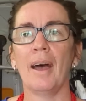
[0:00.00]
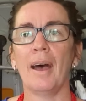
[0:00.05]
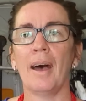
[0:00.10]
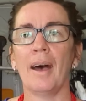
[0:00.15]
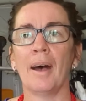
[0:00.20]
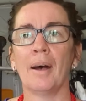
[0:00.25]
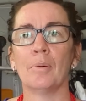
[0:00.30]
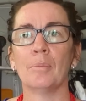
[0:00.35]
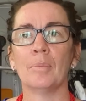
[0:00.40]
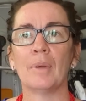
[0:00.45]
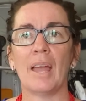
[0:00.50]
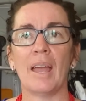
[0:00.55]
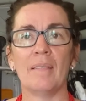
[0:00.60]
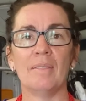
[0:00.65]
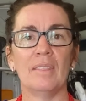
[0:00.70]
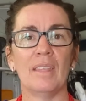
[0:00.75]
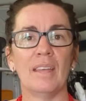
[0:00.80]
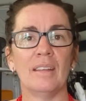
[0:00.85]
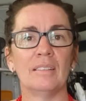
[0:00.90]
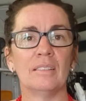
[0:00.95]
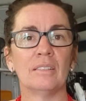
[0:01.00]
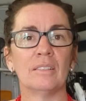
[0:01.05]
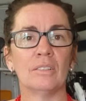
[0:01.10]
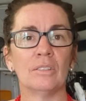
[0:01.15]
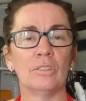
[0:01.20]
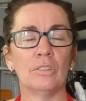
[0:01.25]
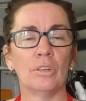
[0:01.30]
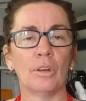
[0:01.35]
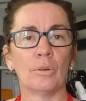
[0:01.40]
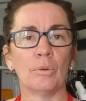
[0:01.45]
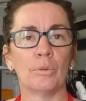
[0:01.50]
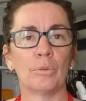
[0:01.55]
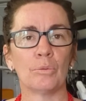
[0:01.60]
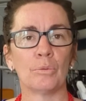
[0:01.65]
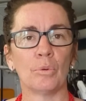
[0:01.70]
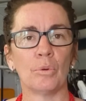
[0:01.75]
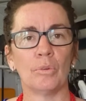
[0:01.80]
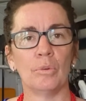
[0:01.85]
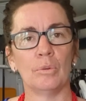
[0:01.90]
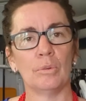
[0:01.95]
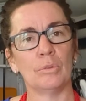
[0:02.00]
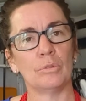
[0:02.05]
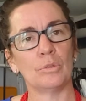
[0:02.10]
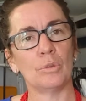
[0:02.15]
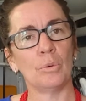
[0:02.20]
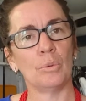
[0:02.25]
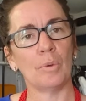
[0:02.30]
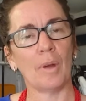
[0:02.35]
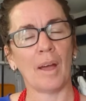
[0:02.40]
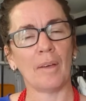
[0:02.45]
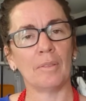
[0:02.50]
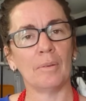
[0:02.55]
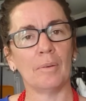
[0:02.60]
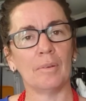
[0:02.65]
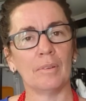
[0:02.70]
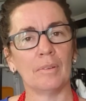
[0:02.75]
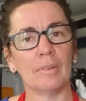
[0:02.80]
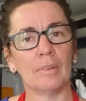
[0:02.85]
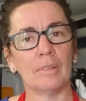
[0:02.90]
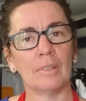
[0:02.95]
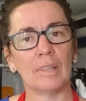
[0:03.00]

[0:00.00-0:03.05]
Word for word: And then, you know, through to other